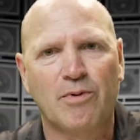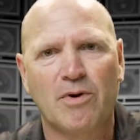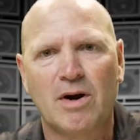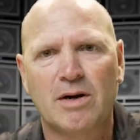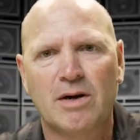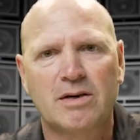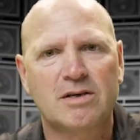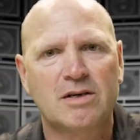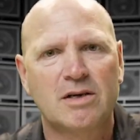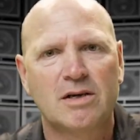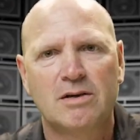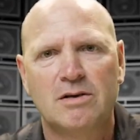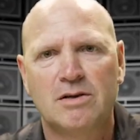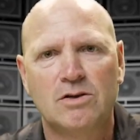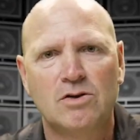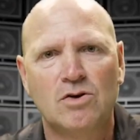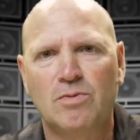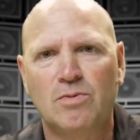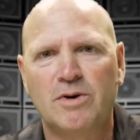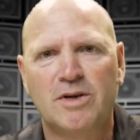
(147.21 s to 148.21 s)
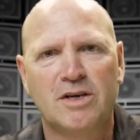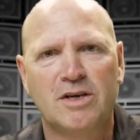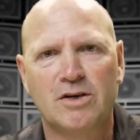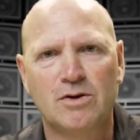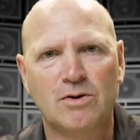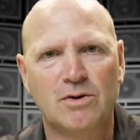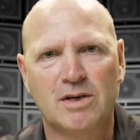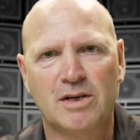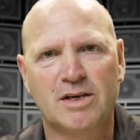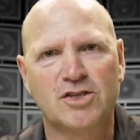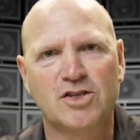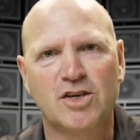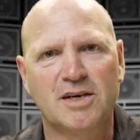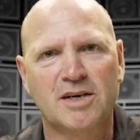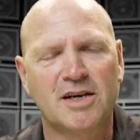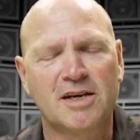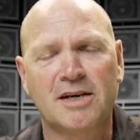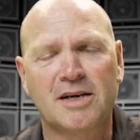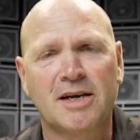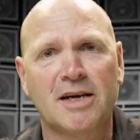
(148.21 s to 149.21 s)
the product, nobody can do it like
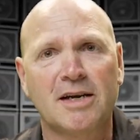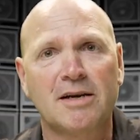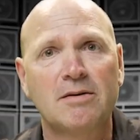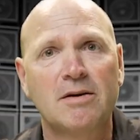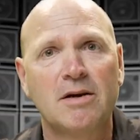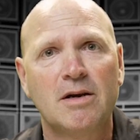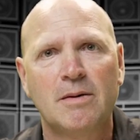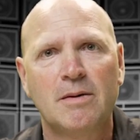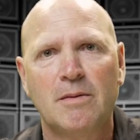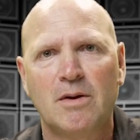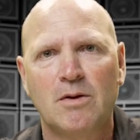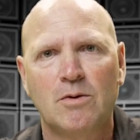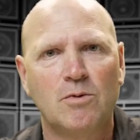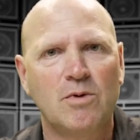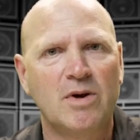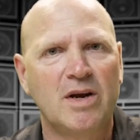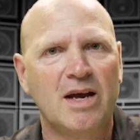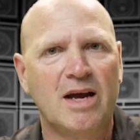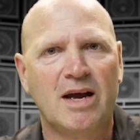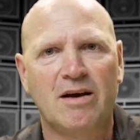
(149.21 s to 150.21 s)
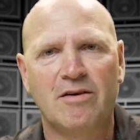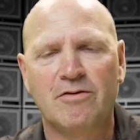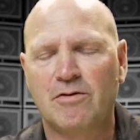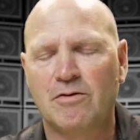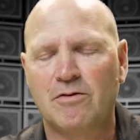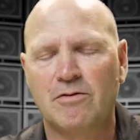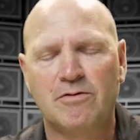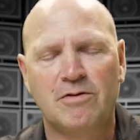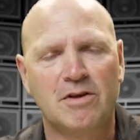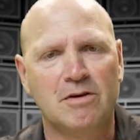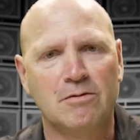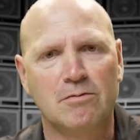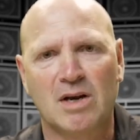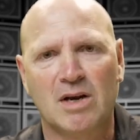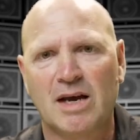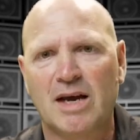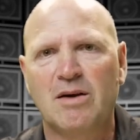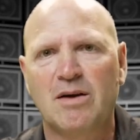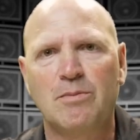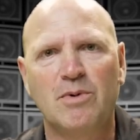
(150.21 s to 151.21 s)
Gentec can. We have the
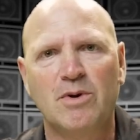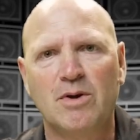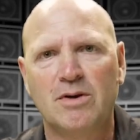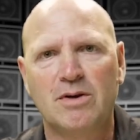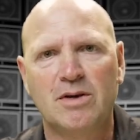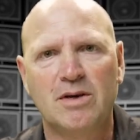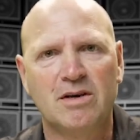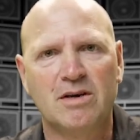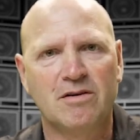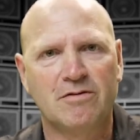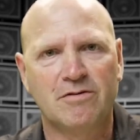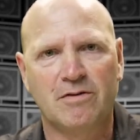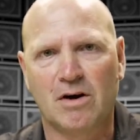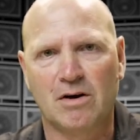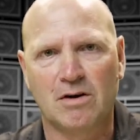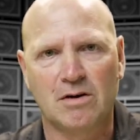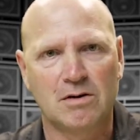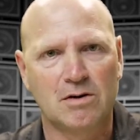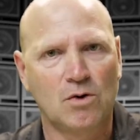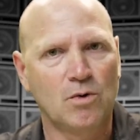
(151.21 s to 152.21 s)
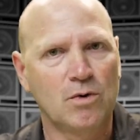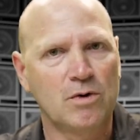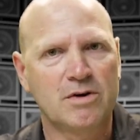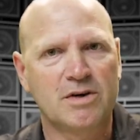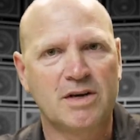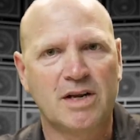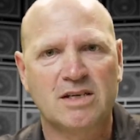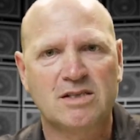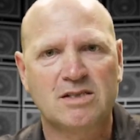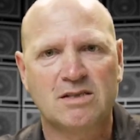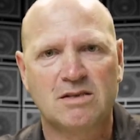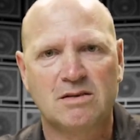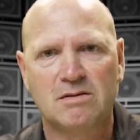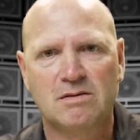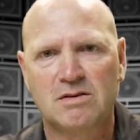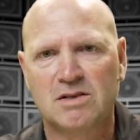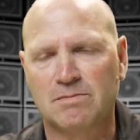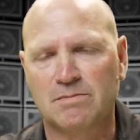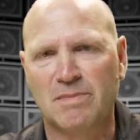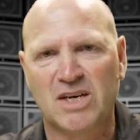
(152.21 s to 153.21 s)
reliability of our order desk
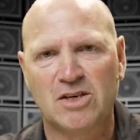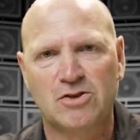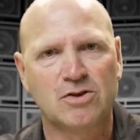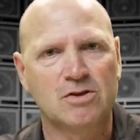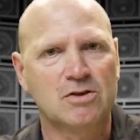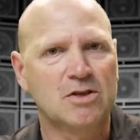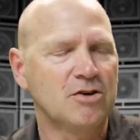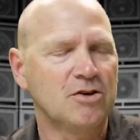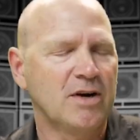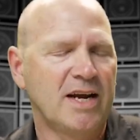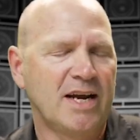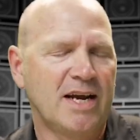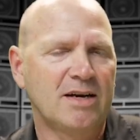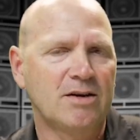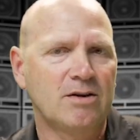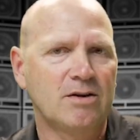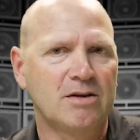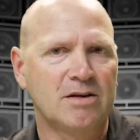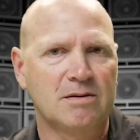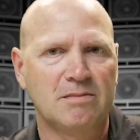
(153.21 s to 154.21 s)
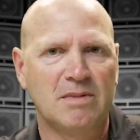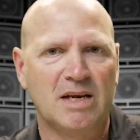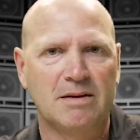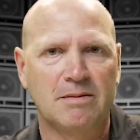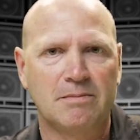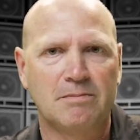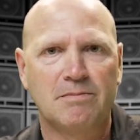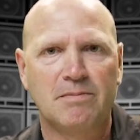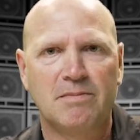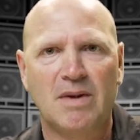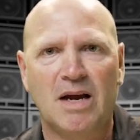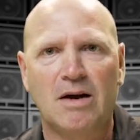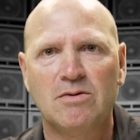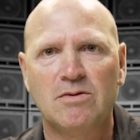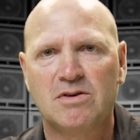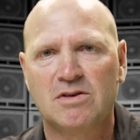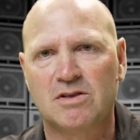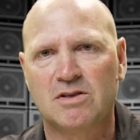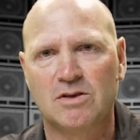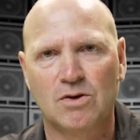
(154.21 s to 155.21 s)
to make sure that you're handled and
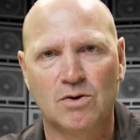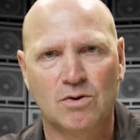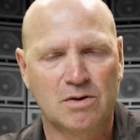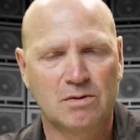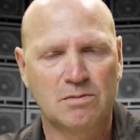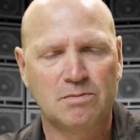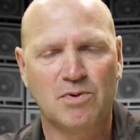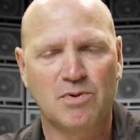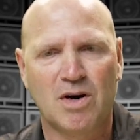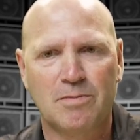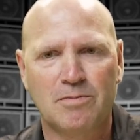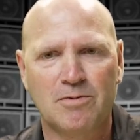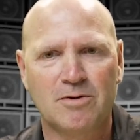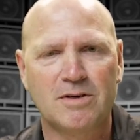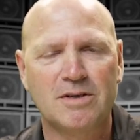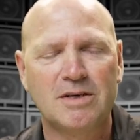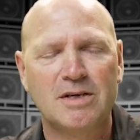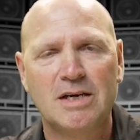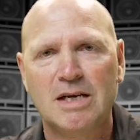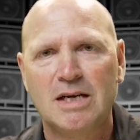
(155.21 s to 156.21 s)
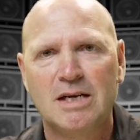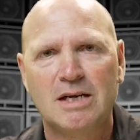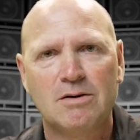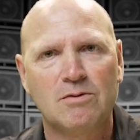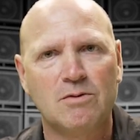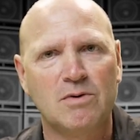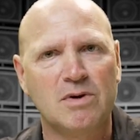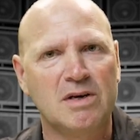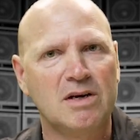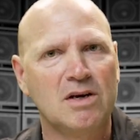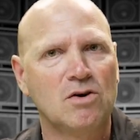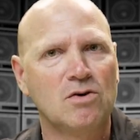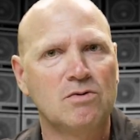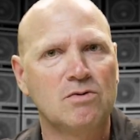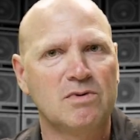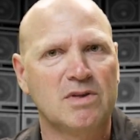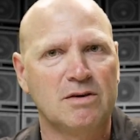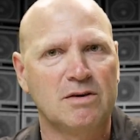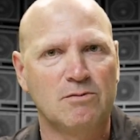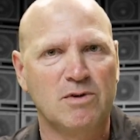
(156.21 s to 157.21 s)
out the door properly. We
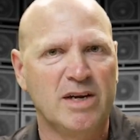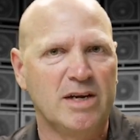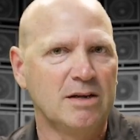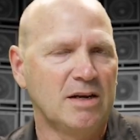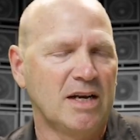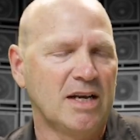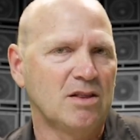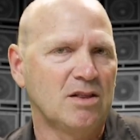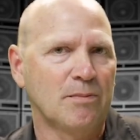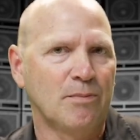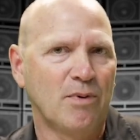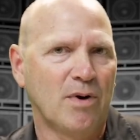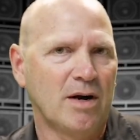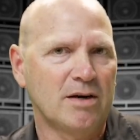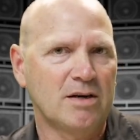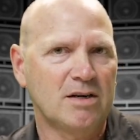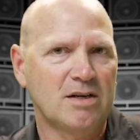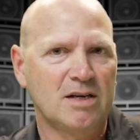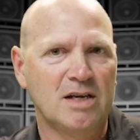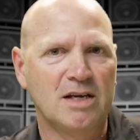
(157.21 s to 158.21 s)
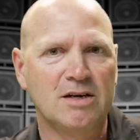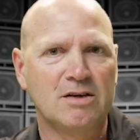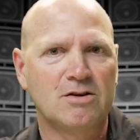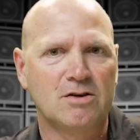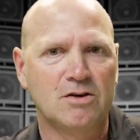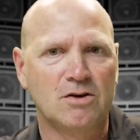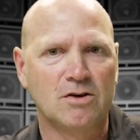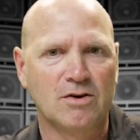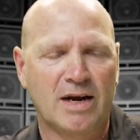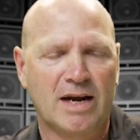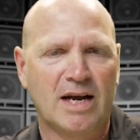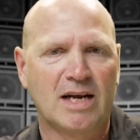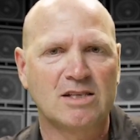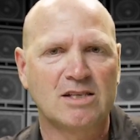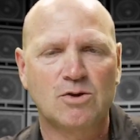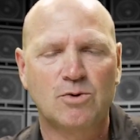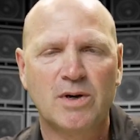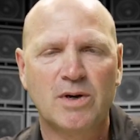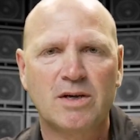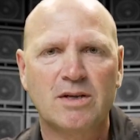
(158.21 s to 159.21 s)
know that we can get the product into your
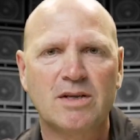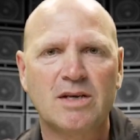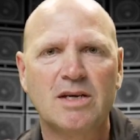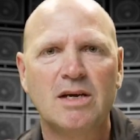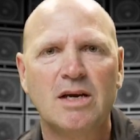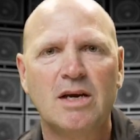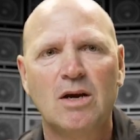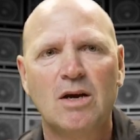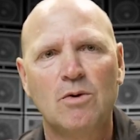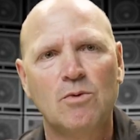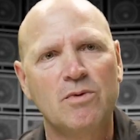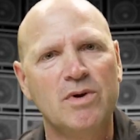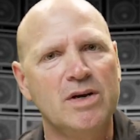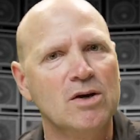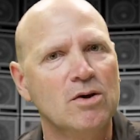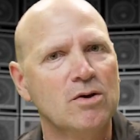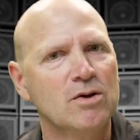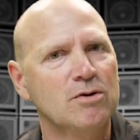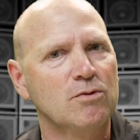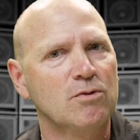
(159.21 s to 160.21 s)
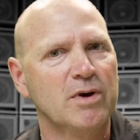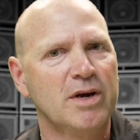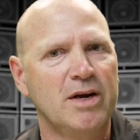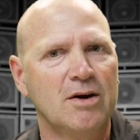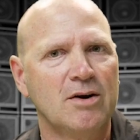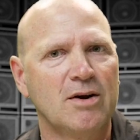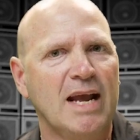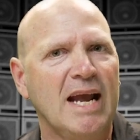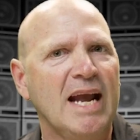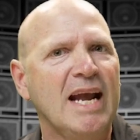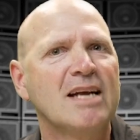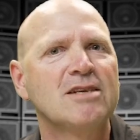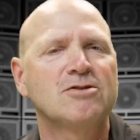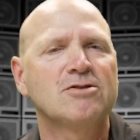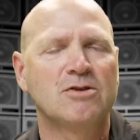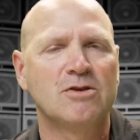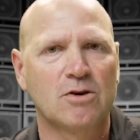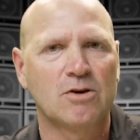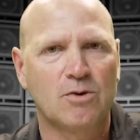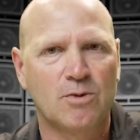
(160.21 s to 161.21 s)
hands quickly. We know that we're here to
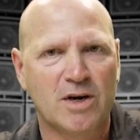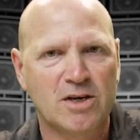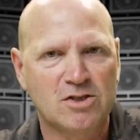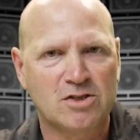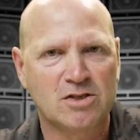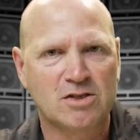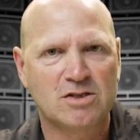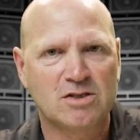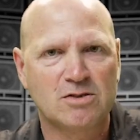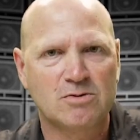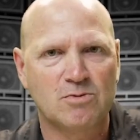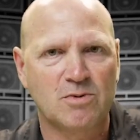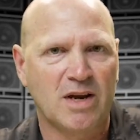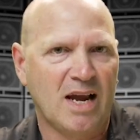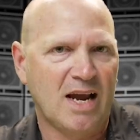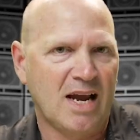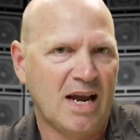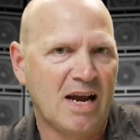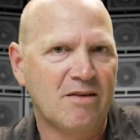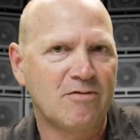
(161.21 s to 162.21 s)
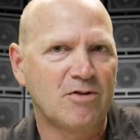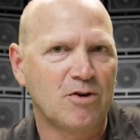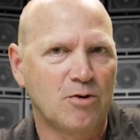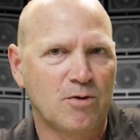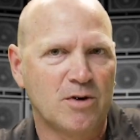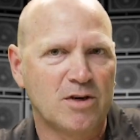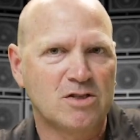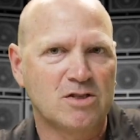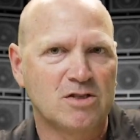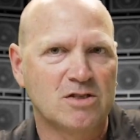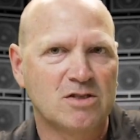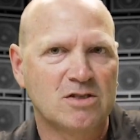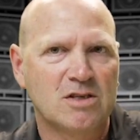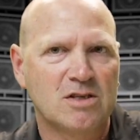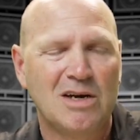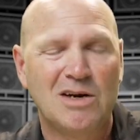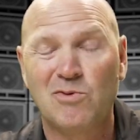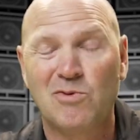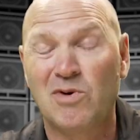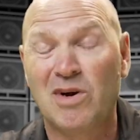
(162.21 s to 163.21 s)
answer your questions. We have the
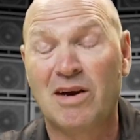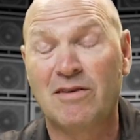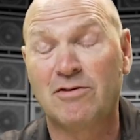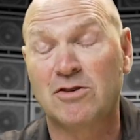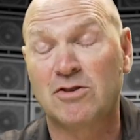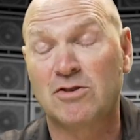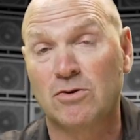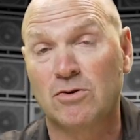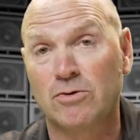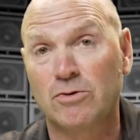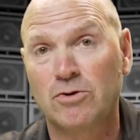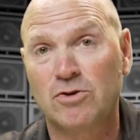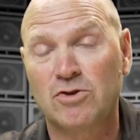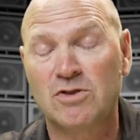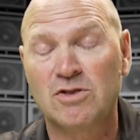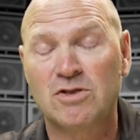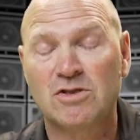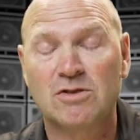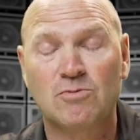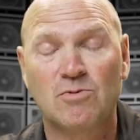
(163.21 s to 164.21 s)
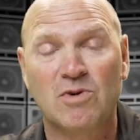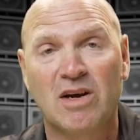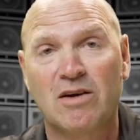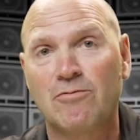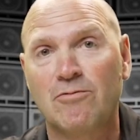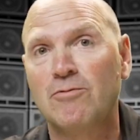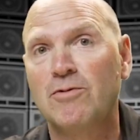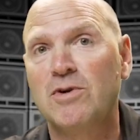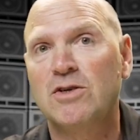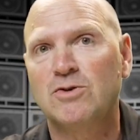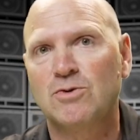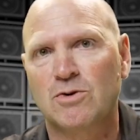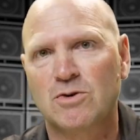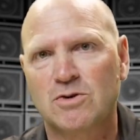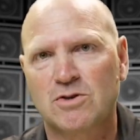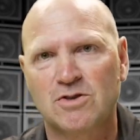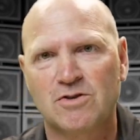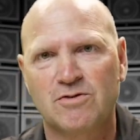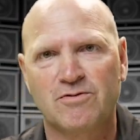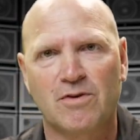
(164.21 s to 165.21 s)
questions. We have the solutions. We have
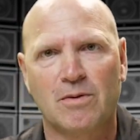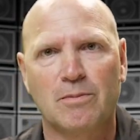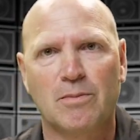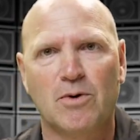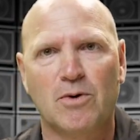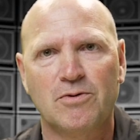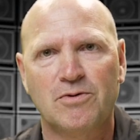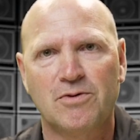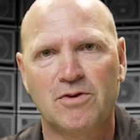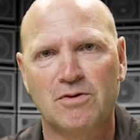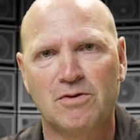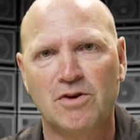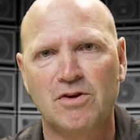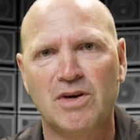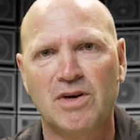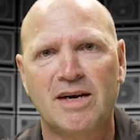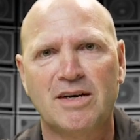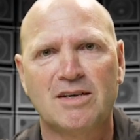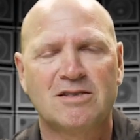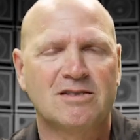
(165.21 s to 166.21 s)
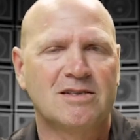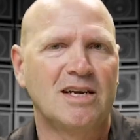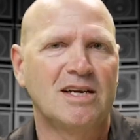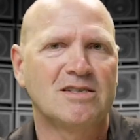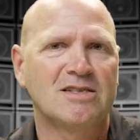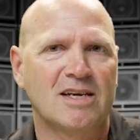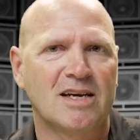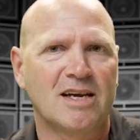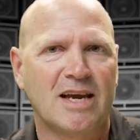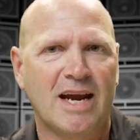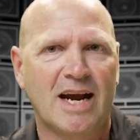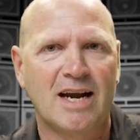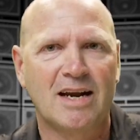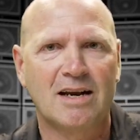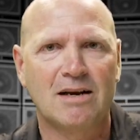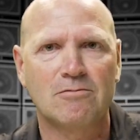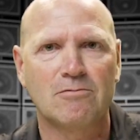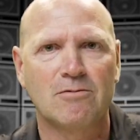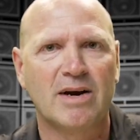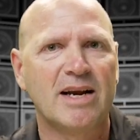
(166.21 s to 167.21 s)
resources from both the United States and
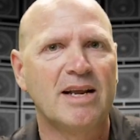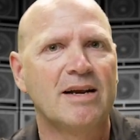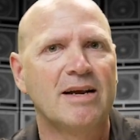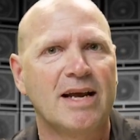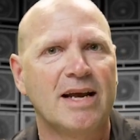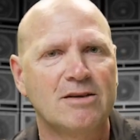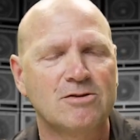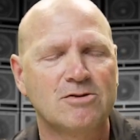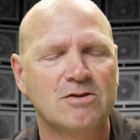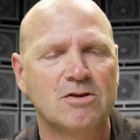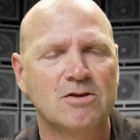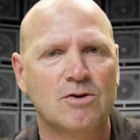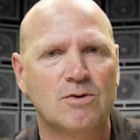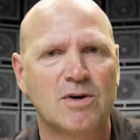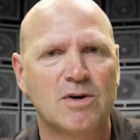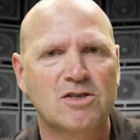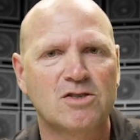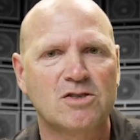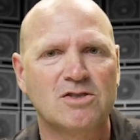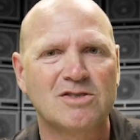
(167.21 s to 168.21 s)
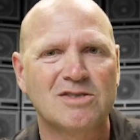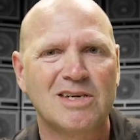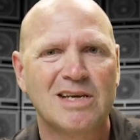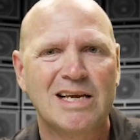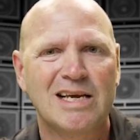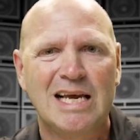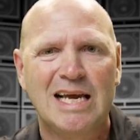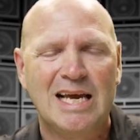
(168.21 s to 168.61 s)
Canada ready to answer your questions.